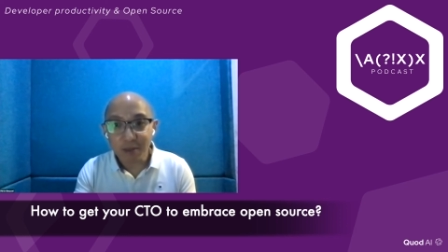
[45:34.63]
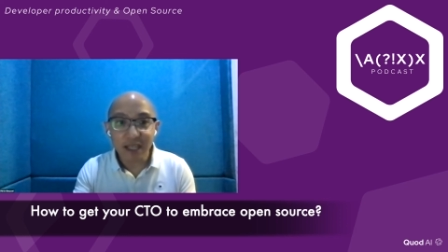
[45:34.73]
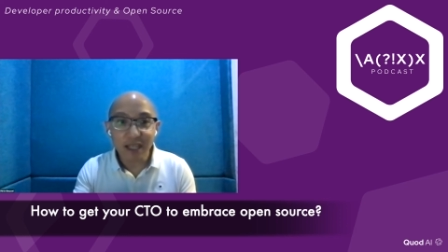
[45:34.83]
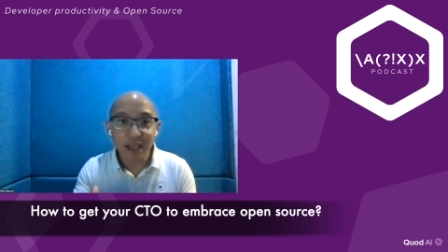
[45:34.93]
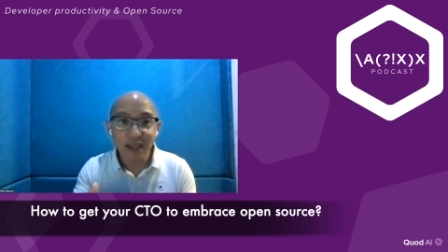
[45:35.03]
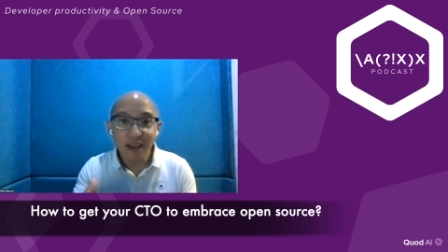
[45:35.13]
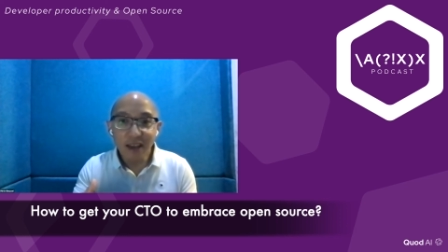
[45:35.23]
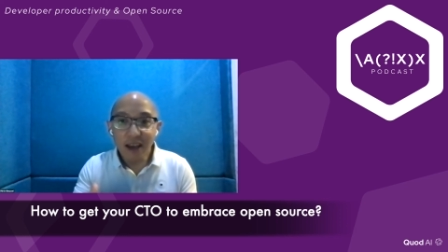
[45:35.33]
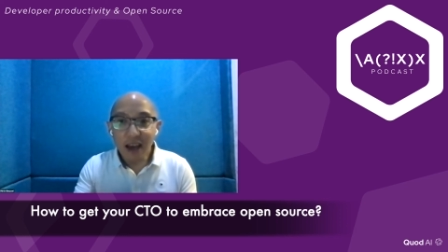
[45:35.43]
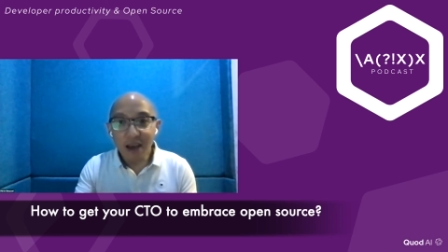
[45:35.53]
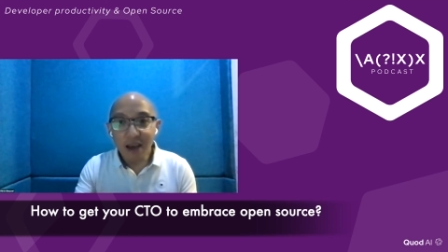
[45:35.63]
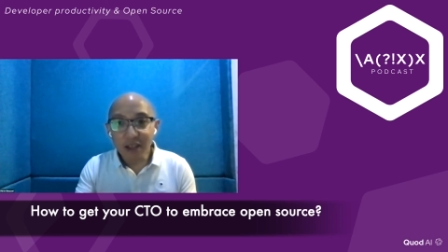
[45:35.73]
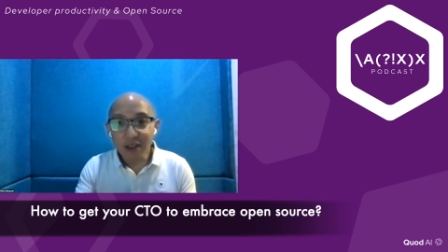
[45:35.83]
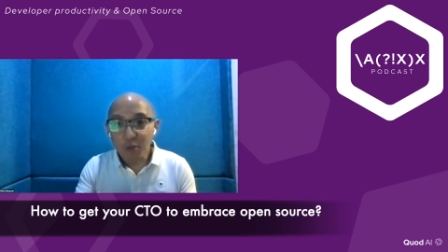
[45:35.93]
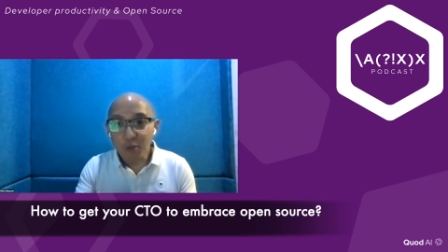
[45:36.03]
Basically,
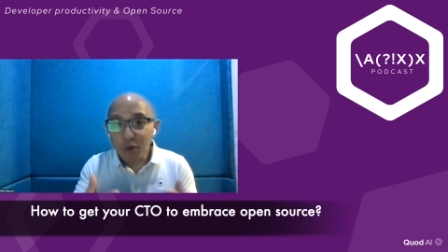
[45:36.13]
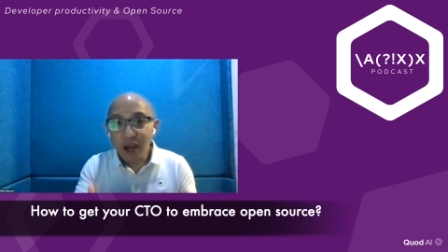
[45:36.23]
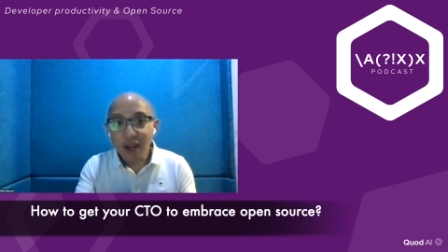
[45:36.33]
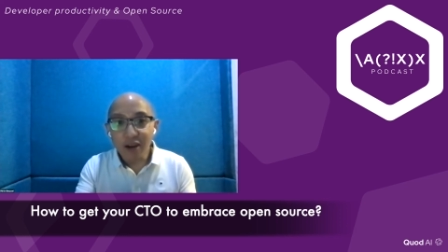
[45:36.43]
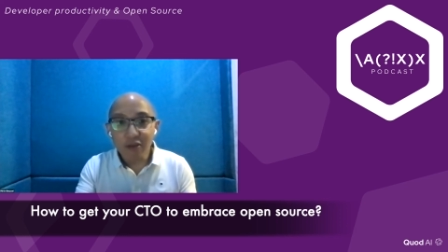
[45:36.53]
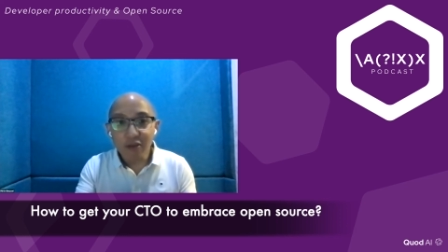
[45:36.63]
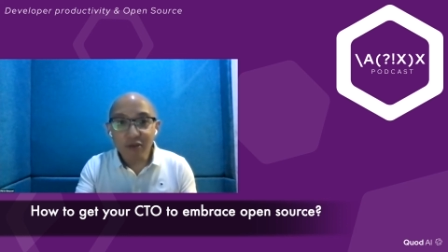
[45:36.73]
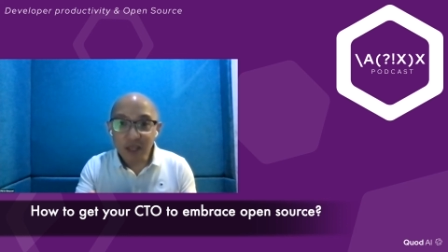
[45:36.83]
having the pride of